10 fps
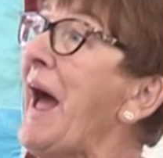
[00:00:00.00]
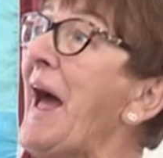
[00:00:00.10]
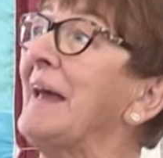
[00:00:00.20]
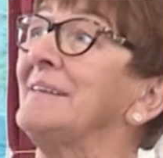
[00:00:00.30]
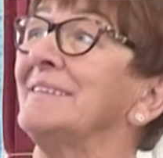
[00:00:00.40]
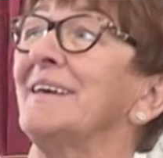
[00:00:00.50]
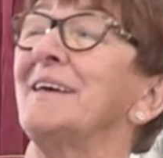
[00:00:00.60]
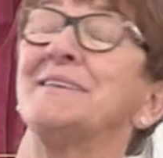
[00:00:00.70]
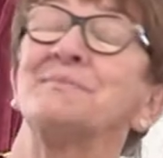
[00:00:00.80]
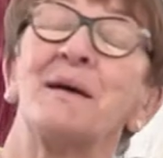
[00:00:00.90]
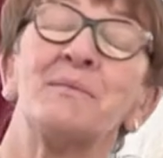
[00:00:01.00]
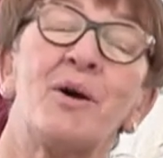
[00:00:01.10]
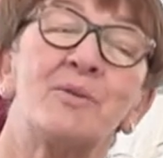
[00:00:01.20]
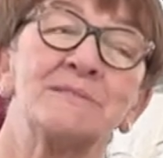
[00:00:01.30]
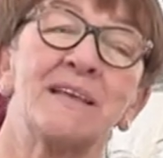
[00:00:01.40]
And his mum
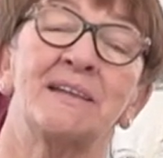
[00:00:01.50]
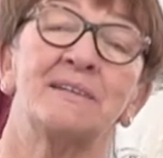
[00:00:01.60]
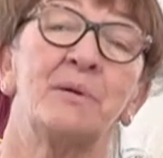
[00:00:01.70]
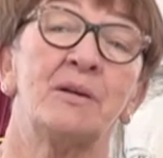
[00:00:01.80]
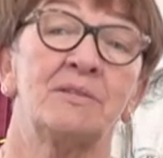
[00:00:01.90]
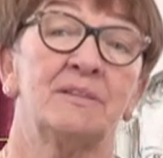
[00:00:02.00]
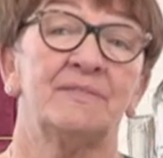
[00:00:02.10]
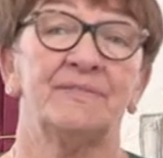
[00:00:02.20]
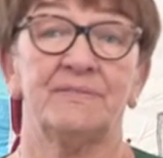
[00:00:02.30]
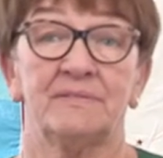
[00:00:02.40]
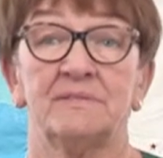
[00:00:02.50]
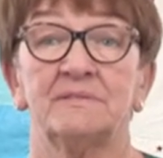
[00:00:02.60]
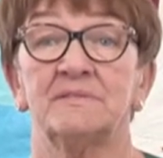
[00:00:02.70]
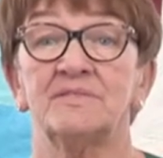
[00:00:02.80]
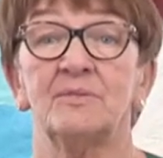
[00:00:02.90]
always had a bottle of
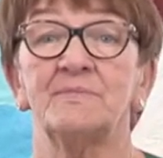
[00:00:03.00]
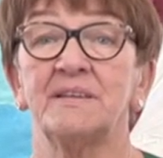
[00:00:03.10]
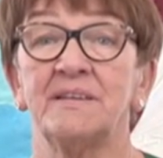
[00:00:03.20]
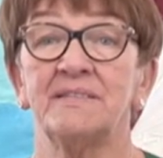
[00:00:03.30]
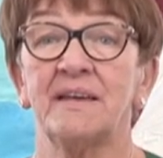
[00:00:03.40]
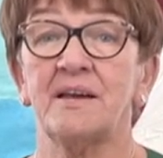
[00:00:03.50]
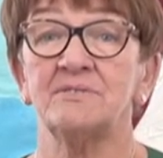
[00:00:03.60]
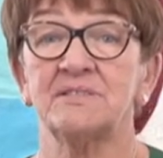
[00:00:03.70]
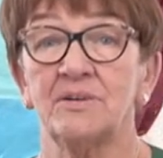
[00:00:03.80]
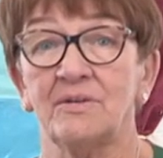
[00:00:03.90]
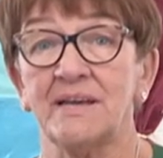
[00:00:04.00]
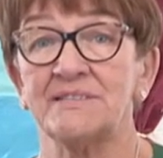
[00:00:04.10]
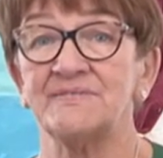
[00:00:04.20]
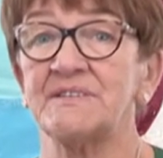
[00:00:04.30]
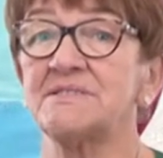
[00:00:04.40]
something in the house, you know, in
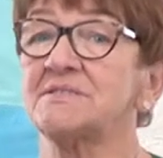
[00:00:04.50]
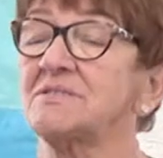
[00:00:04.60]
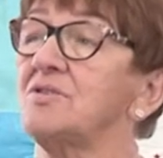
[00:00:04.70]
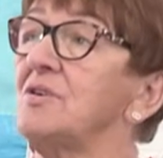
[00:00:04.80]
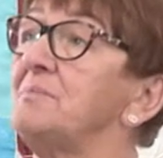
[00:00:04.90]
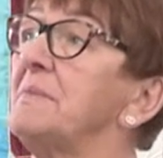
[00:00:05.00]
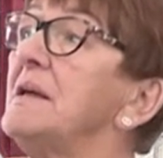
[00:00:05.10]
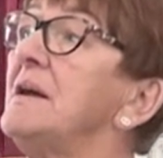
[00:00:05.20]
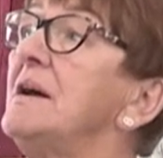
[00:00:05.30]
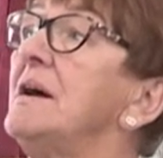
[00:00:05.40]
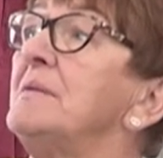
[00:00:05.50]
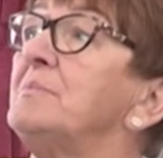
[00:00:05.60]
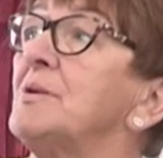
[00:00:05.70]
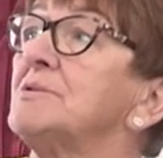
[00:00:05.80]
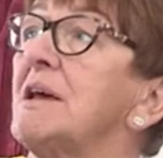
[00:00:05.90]
case visitors would come.
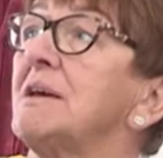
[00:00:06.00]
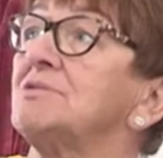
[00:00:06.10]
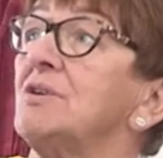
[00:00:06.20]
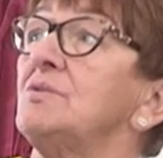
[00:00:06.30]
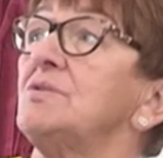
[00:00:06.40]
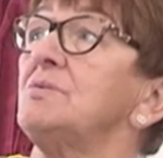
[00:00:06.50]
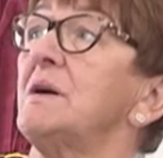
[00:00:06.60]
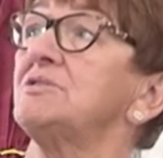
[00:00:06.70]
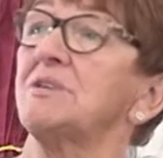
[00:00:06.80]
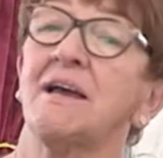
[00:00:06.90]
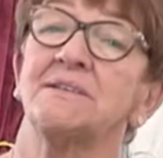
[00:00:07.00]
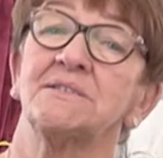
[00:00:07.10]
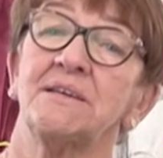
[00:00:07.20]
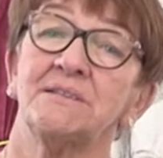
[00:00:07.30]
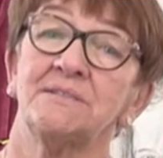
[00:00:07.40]
But Joe knew where she had
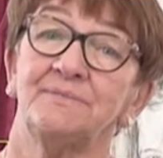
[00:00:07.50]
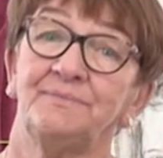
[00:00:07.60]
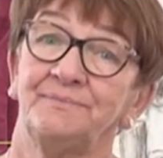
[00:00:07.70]
it hid.